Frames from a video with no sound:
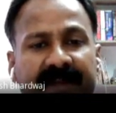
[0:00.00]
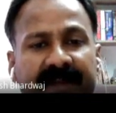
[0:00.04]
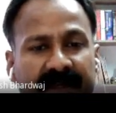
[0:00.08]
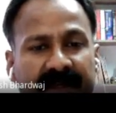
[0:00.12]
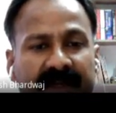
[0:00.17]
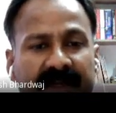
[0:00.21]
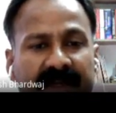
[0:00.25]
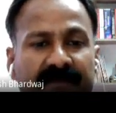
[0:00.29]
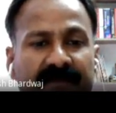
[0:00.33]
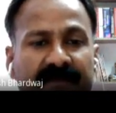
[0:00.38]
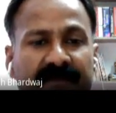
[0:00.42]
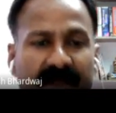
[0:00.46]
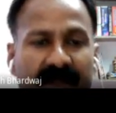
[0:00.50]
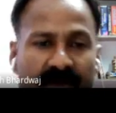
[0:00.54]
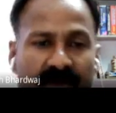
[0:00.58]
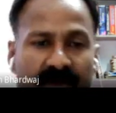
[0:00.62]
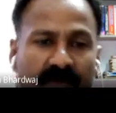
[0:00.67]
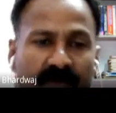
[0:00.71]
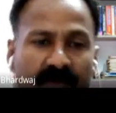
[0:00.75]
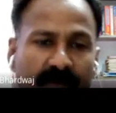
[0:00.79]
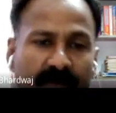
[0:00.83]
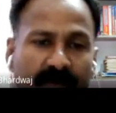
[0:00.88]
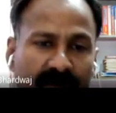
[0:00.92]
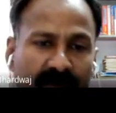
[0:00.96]
in vacuum
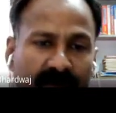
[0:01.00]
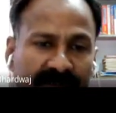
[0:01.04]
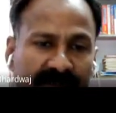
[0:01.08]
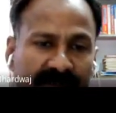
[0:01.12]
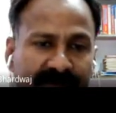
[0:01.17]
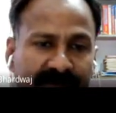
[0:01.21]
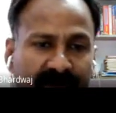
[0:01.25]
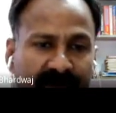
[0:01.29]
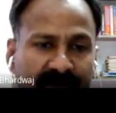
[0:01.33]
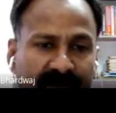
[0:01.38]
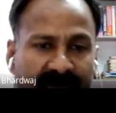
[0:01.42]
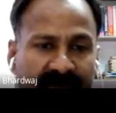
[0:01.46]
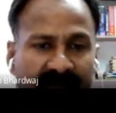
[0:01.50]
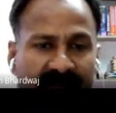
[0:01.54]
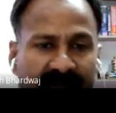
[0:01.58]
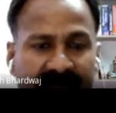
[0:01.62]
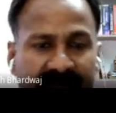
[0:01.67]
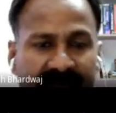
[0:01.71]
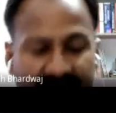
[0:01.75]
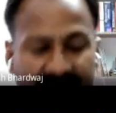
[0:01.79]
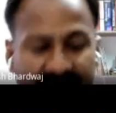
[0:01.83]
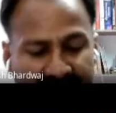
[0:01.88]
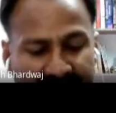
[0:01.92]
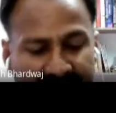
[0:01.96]
upon speed of light
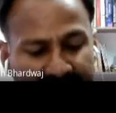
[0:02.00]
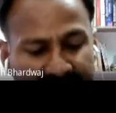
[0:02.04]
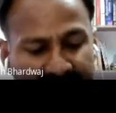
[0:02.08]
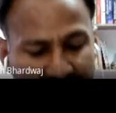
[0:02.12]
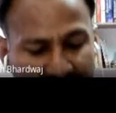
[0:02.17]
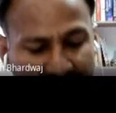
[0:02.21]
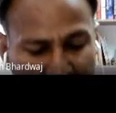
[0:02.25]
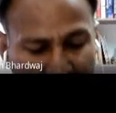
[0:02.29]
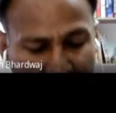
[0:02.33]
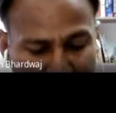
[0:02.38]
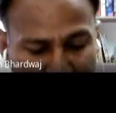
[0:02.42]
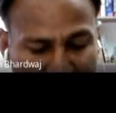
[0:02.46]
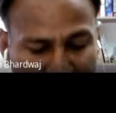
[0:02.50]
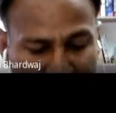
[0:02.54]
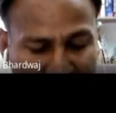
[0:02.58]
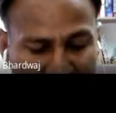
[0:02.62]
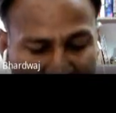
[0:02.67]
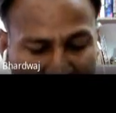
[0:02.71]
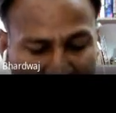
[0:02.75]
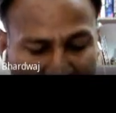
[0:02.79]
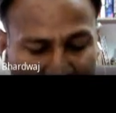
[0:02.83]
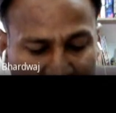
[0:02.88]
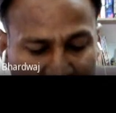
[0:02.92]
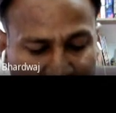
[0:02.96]
in
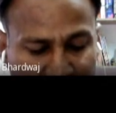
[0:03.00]
medium.